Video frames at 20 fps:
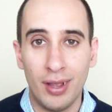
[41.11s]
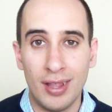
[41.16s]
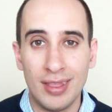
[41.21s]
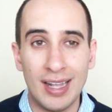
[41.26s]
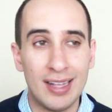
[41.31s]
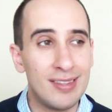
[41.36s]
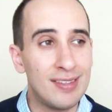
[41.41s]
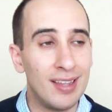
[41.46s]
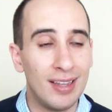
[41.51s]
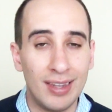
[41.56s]

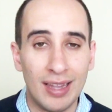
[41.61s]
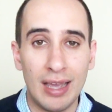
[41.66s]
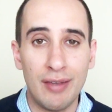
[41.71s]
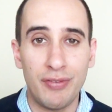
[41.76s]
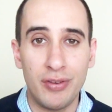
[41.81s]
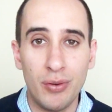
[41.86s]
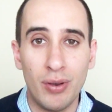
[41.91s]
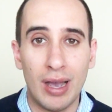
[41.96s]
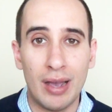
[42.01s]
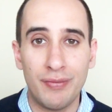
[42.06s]
That's the
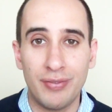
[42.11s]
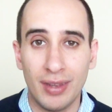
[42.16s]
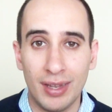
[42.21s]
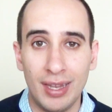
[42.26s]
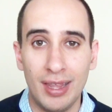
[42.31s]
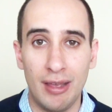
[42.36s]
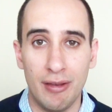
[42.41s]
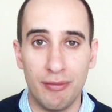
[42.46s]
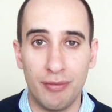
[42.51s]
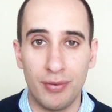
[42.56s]
life you have to
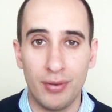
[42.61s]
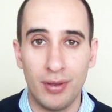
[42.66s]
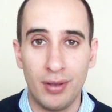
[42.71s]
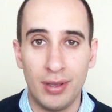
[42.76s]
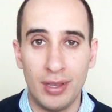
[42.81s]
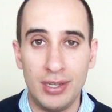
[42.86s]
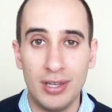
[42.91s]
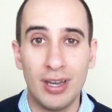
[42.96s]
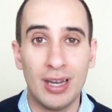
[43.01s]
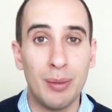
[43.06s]
live.
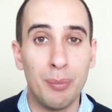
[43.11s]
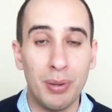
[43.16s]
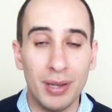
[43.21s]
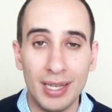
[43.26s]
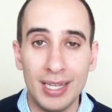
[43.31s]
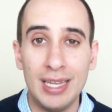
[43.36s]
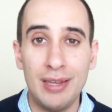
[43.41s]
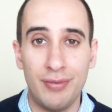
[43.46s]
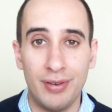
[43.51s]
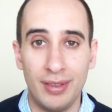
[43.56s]
You got to
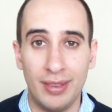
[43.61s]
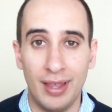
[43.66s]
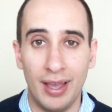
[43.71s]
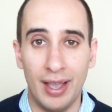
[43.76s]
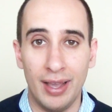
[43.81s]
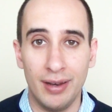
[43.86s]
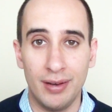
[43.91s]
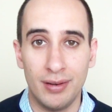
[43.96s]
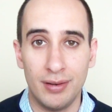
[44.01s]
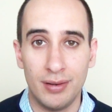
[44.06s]
believe in
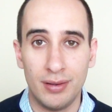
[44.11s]
that.